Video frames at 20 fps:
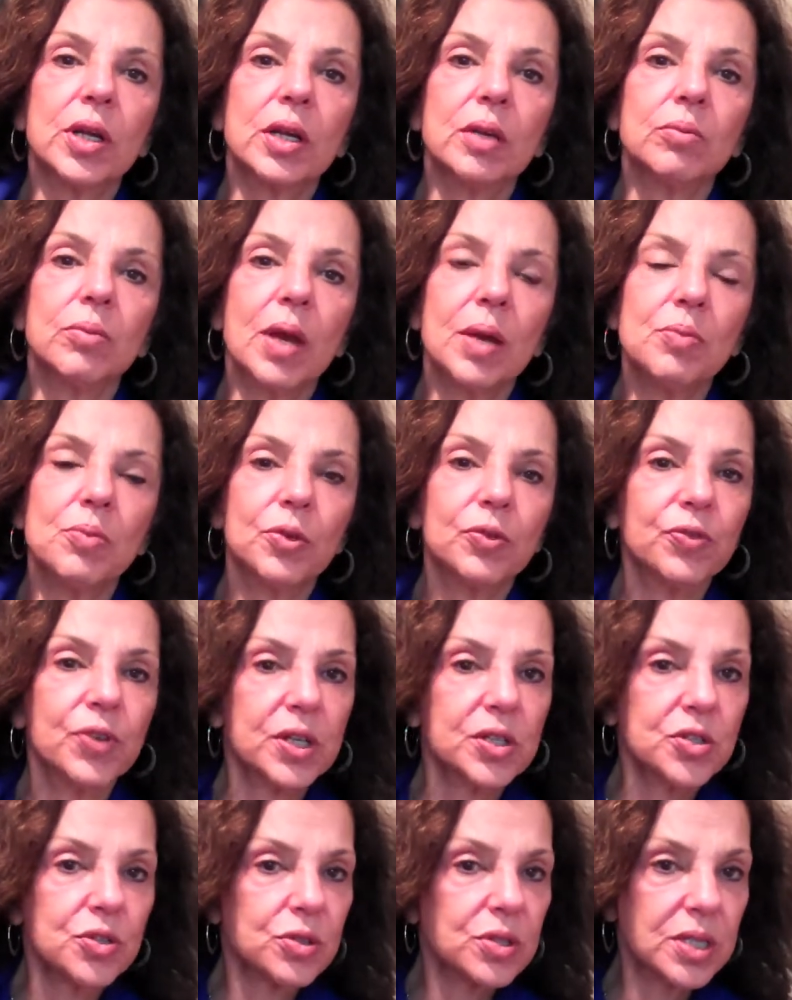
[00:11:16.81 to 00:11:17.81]
and my
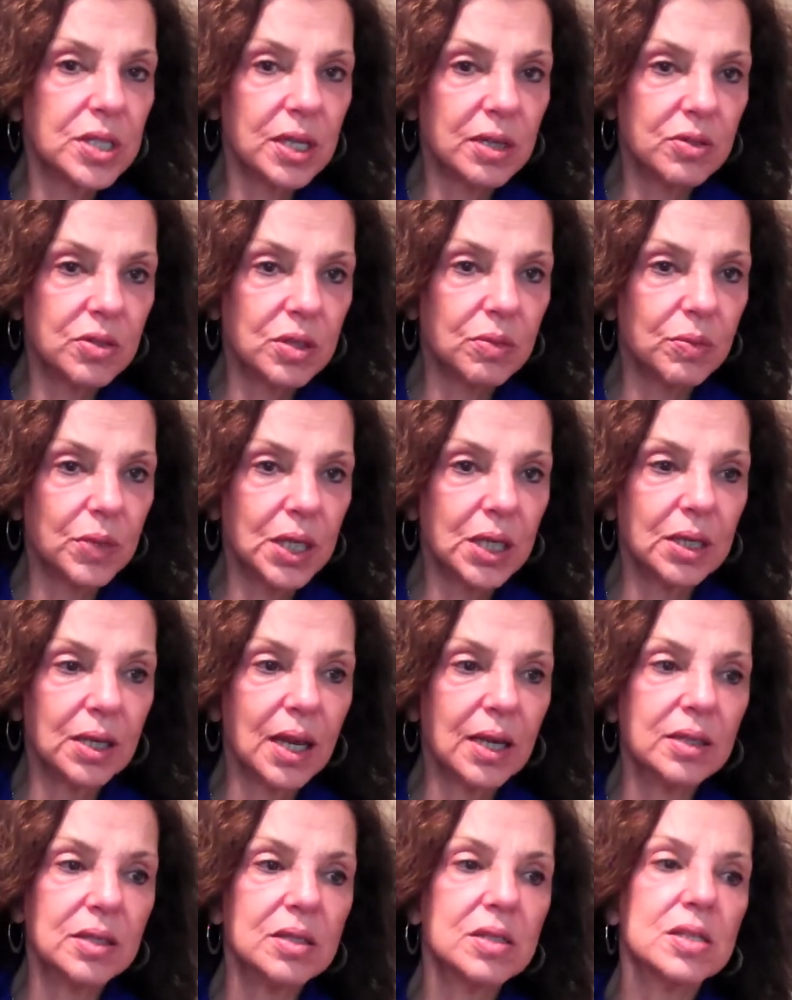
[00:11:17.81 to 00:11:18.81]
professor said to me in
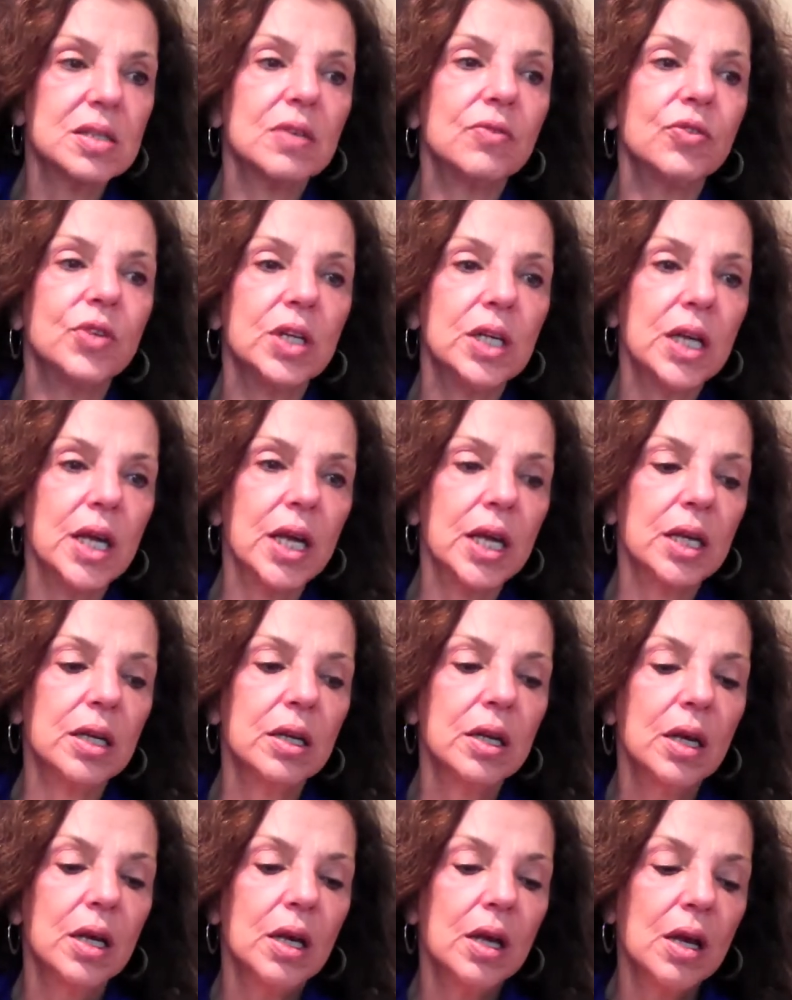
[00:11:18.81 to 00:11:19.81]
1978,
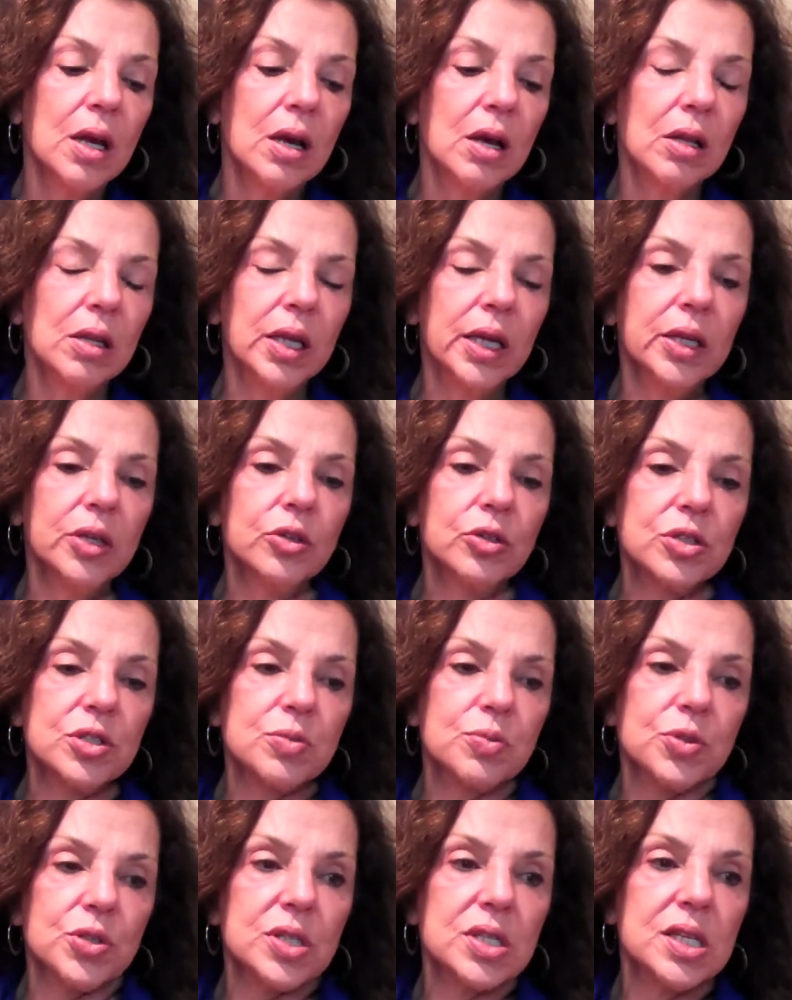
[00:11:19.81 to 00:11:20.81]
Helene
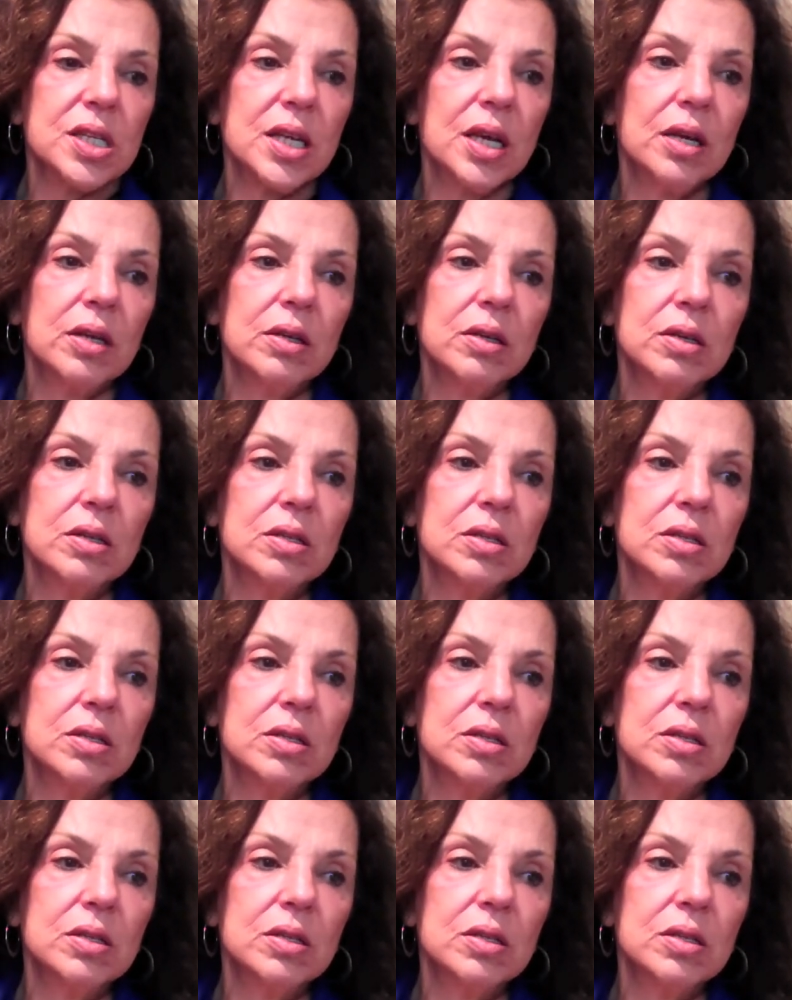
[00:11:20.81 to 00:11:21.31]
Hertzberg said,